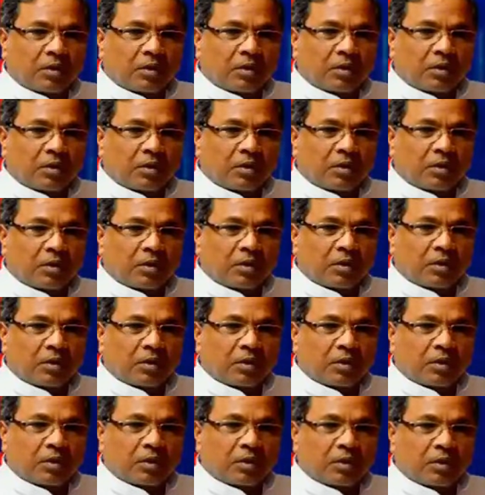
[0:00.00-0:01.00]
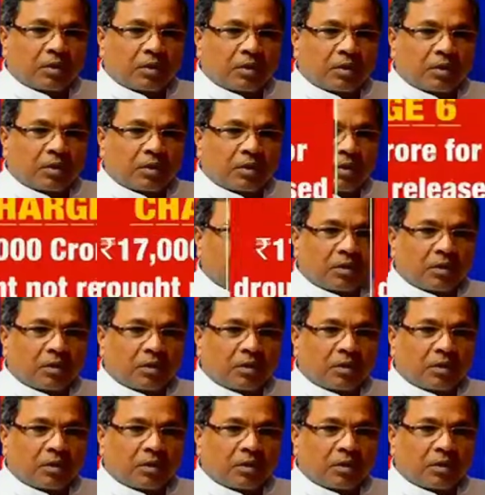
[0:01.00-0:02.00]

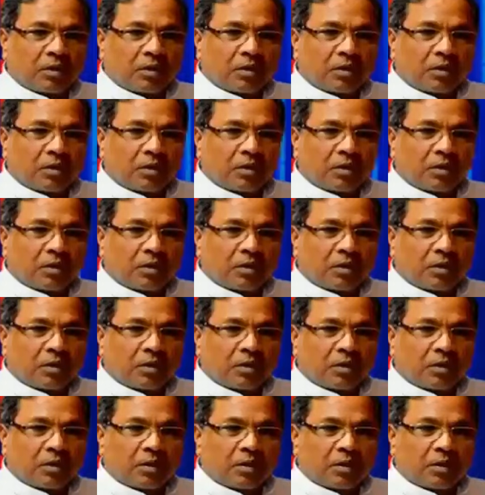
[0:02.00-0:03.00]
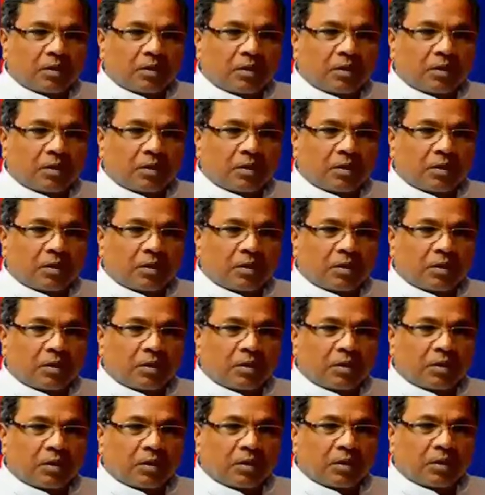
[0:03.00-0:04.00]

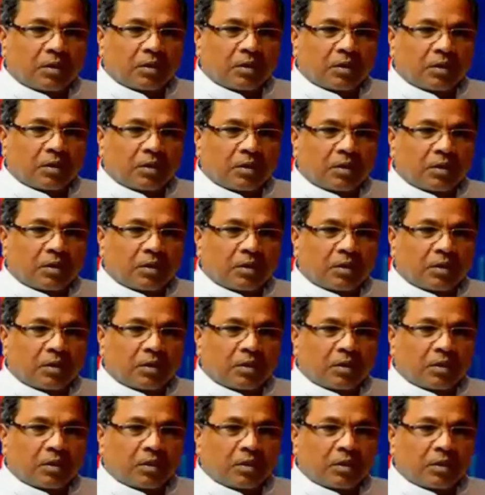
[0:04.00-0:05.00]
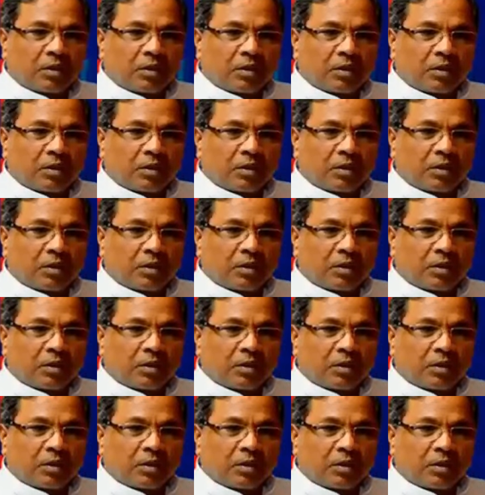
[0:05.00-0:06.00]

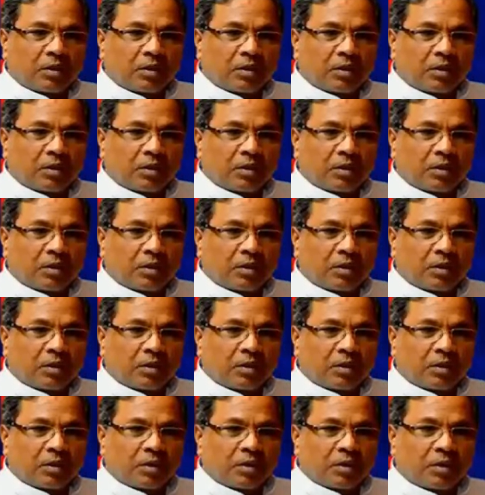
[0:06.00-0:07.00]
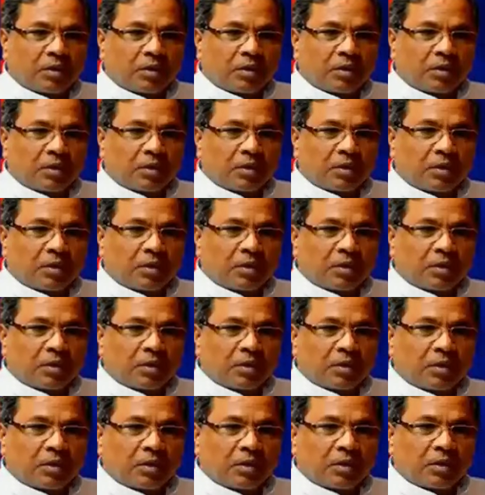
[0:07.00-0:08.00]
This person isn't speaking.